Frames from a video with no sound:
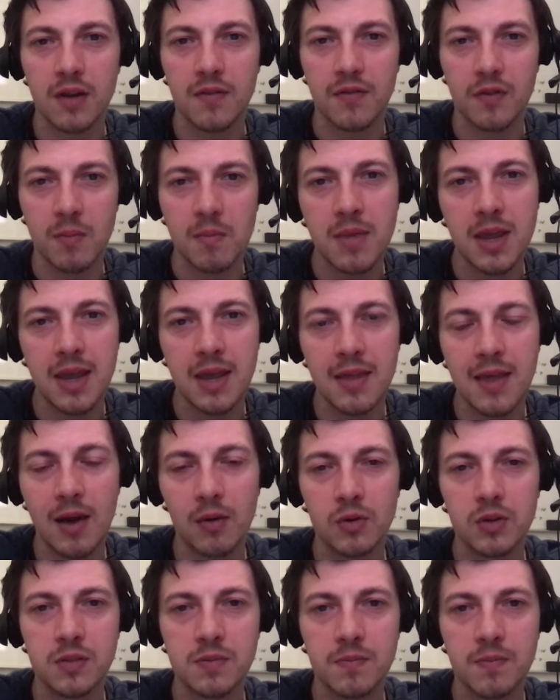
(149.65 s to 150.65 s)
For me, that
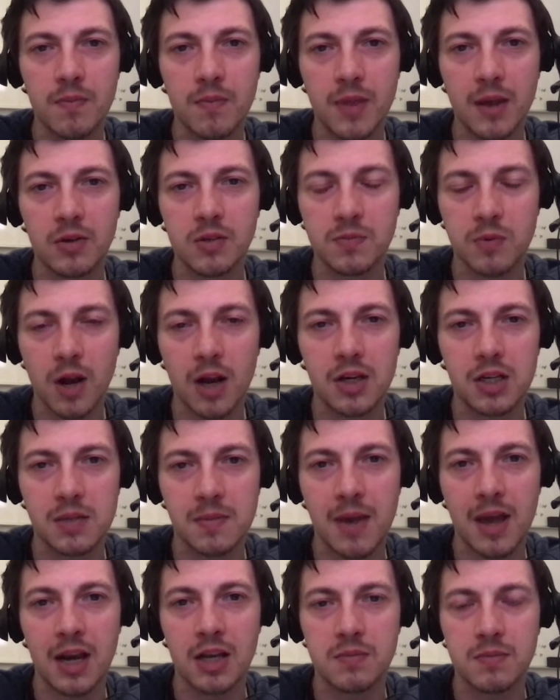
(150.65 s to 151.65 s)
was project
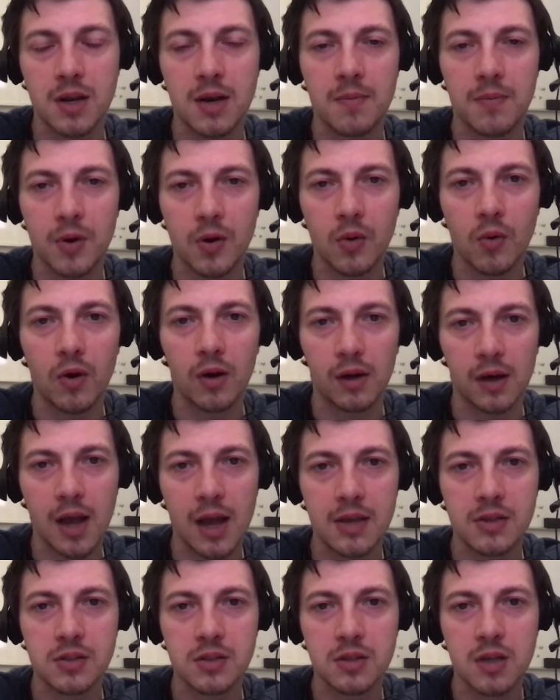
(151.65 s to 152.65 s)
management. I'm pretty
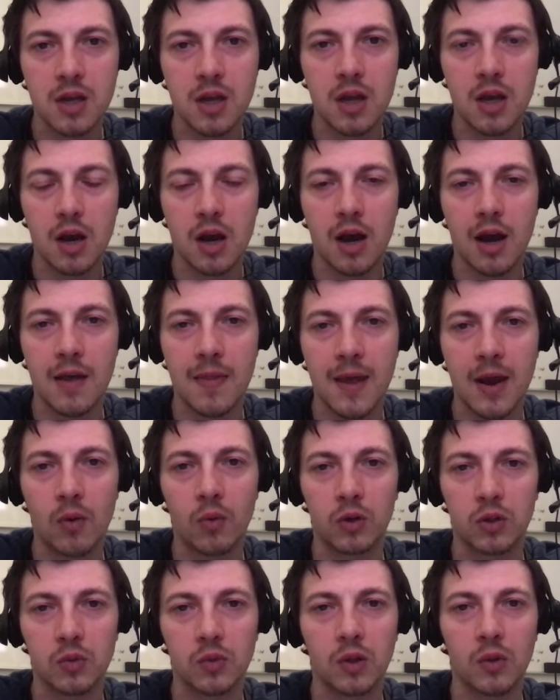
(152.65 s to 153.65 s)
organized, and that
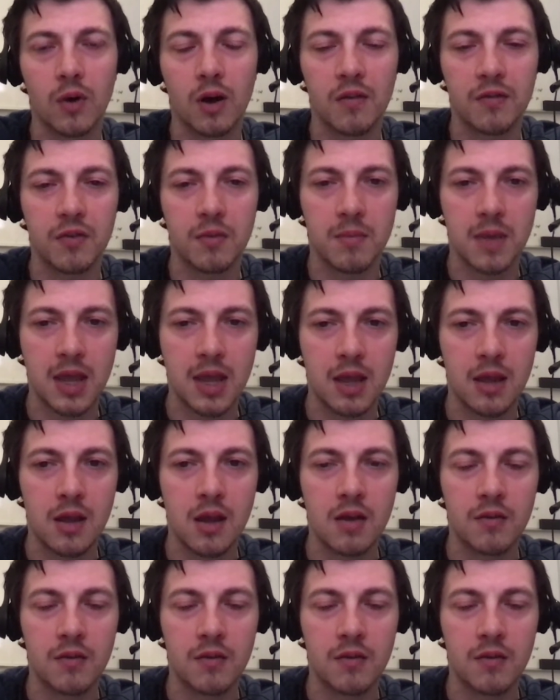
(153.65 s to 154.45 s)
worked really well for me.